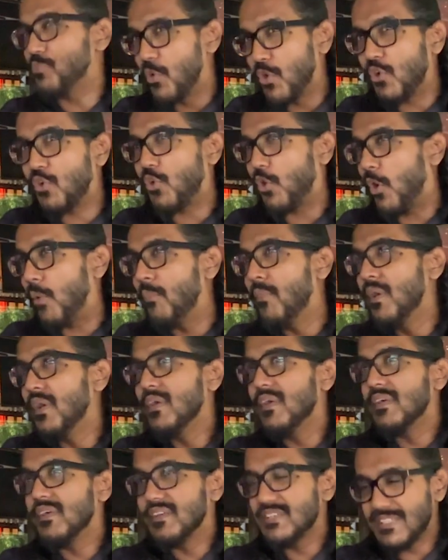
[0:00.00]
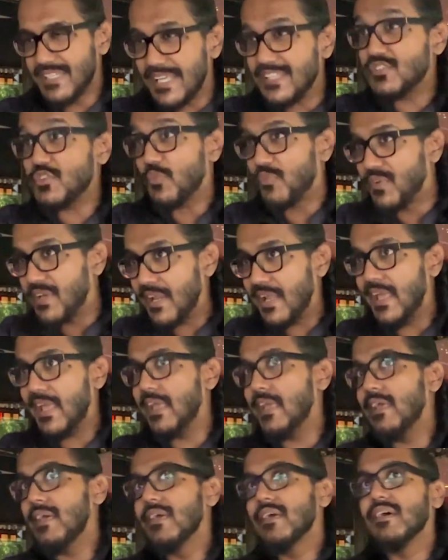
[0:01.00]
monochrome, shades of
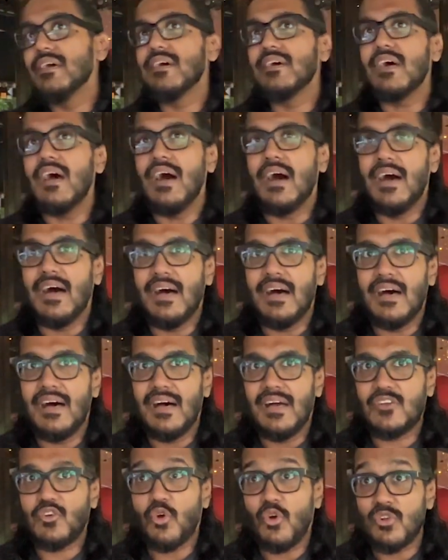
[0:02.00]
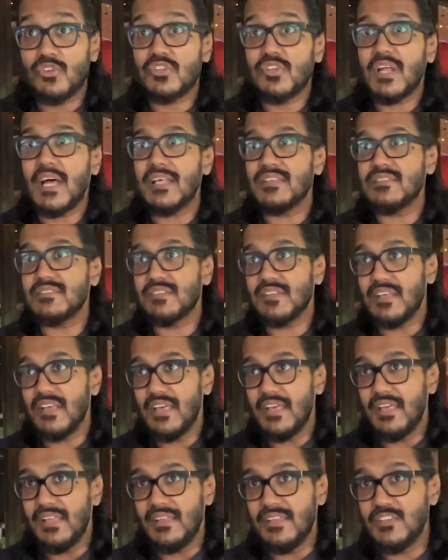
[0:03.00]
gray, contrast,
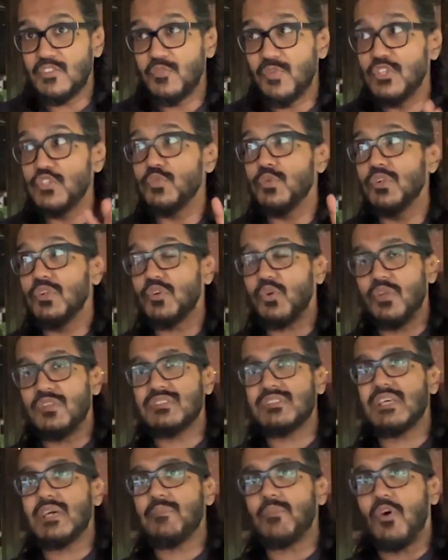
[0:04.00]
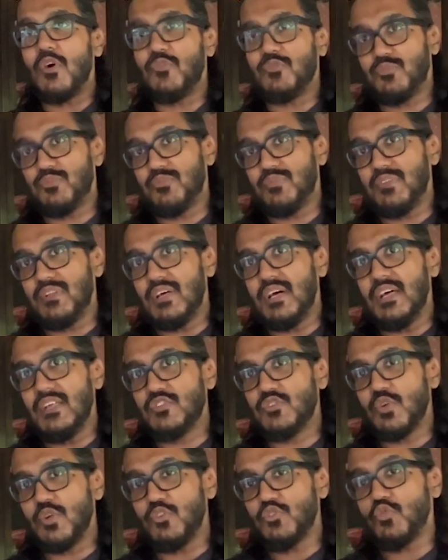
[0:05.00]
and his visual concept of
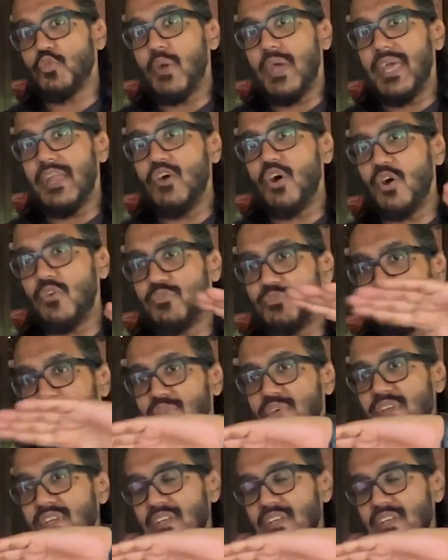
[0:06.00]
sort of squared off